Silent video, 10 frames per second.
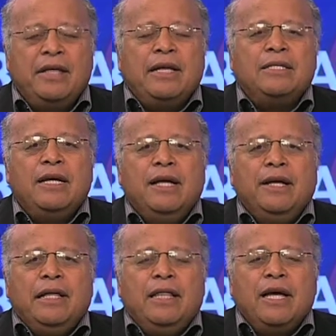that,
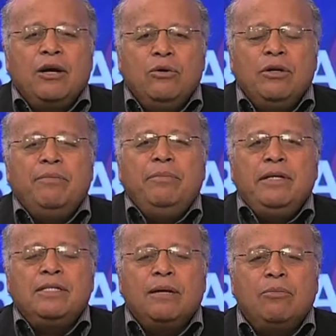there could have
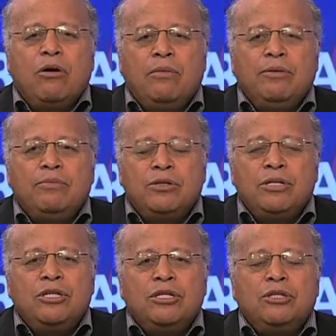been some common
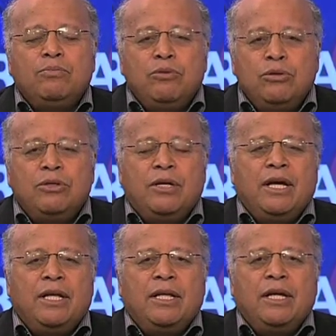positions put
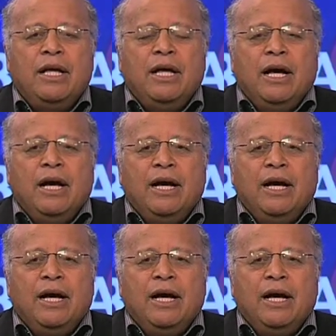together, uh,